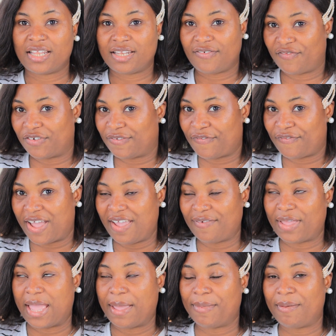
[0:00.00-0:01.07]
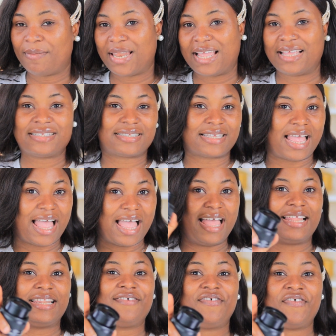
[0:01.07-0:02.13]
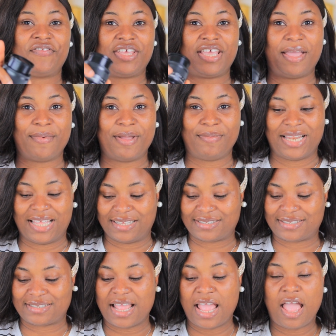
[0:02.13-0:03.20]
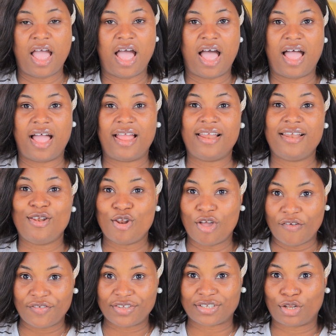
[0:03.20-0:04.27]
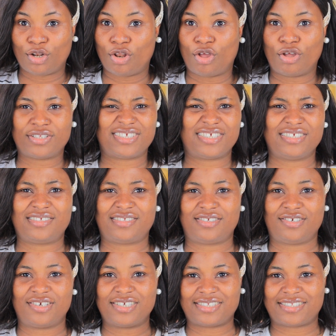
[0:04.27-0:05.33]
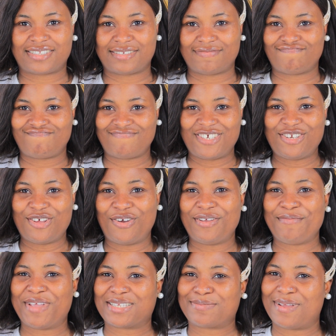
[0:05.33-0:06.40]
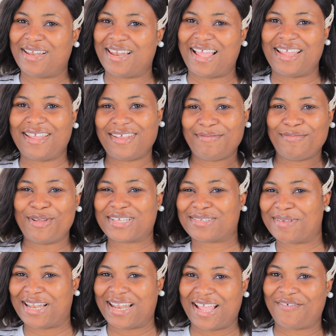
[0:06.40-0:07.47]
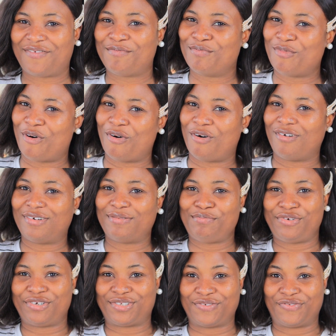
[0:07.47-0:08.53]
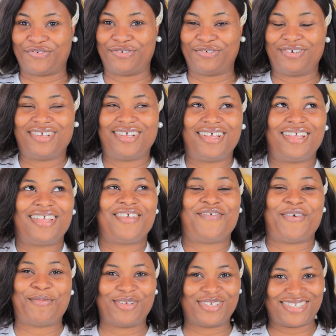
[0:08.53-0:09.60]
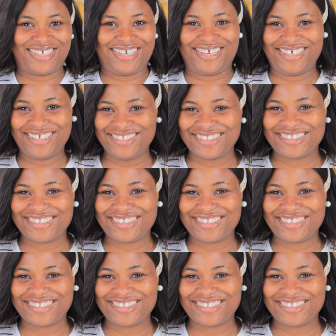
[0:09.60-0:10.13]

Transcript: the 45 mm lens and the 50 mm lens. I love it a lot. It's just, you know, it makes my life more beautiful, if I must say.